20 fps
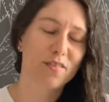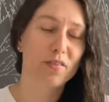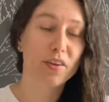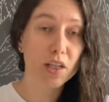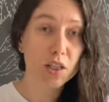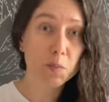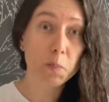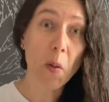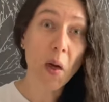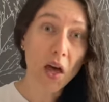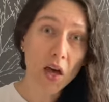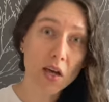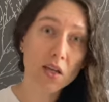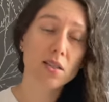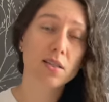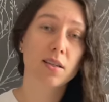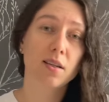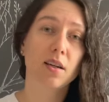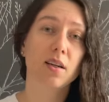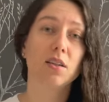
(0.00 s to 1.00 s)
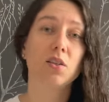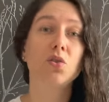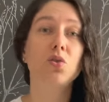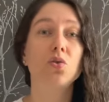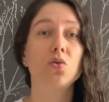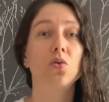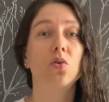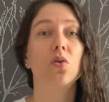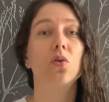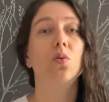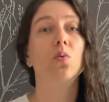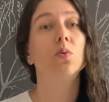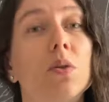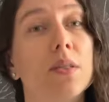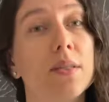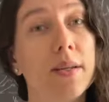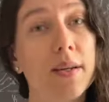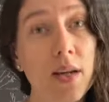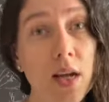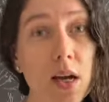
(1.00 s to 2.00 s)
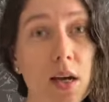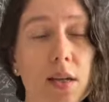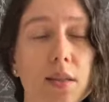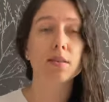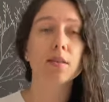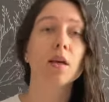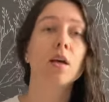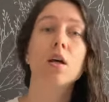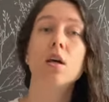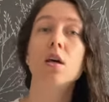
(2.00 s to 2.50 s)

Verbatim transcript: first person I saw was a nurse.